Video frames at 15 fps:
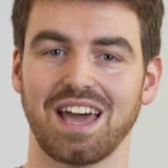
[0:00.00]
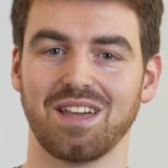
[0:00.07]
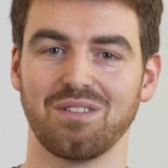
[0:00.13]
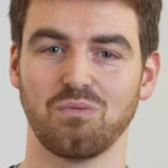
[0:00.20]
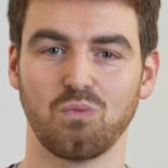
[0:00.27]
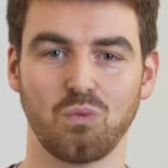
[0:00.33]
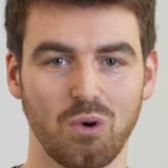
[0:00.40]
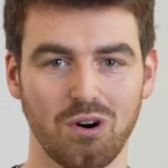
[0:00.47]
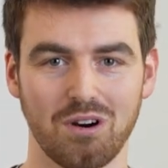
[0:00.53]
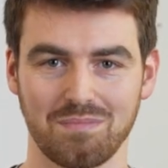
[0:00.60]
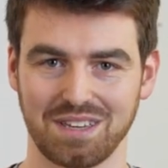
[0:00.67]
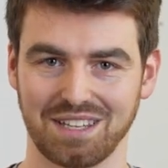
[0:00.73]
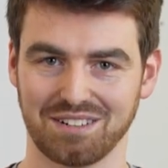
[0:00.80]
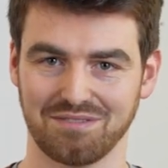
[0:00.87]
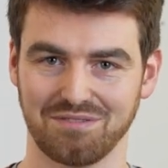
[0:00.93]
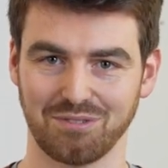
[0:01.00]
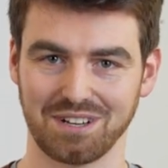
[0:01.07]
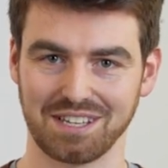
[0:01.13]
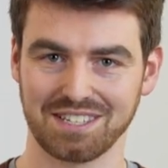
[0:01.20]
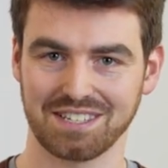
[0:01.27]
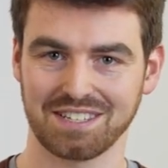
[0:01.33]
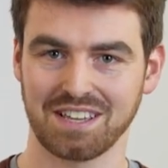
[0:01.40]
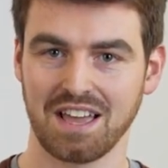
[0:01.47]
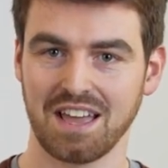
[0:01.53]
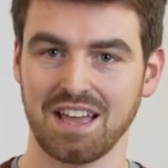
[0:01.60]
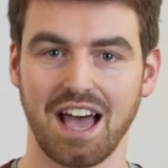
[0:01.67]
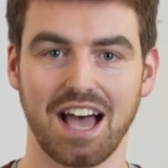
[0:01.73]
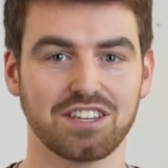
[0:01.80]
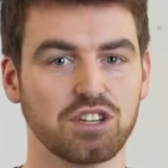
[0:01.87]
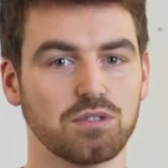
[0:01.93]
and warm inner voice,
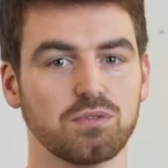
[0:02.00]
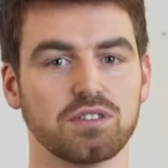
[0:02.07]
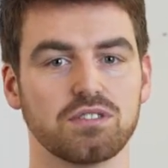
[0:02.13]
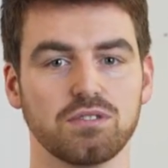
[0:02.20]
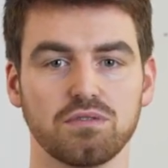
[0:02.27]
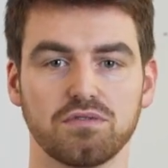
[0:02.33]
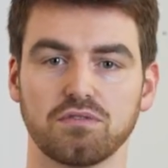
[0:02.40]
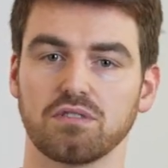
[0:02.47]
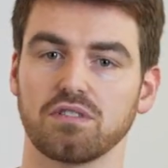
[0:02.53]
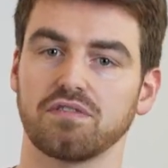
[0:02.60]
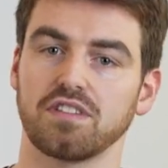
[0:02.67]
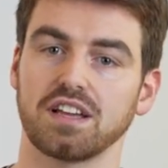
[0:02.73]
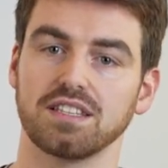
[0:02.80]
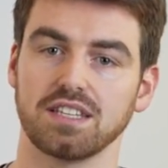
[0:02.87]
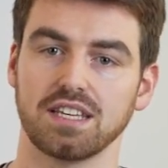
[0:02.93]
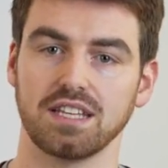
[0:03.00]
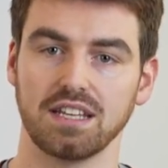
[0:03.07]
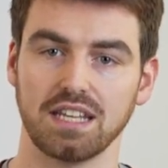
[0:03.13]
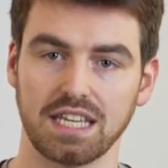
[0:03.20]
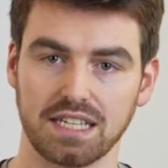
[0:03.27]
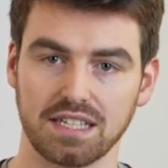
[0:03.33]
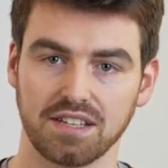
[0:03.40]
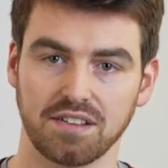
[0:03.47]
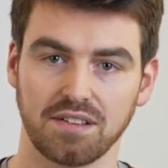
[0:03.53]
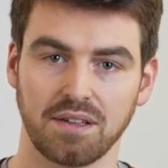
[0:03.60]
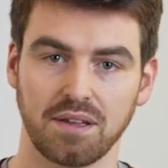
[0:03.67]
as you would do for a friend in need.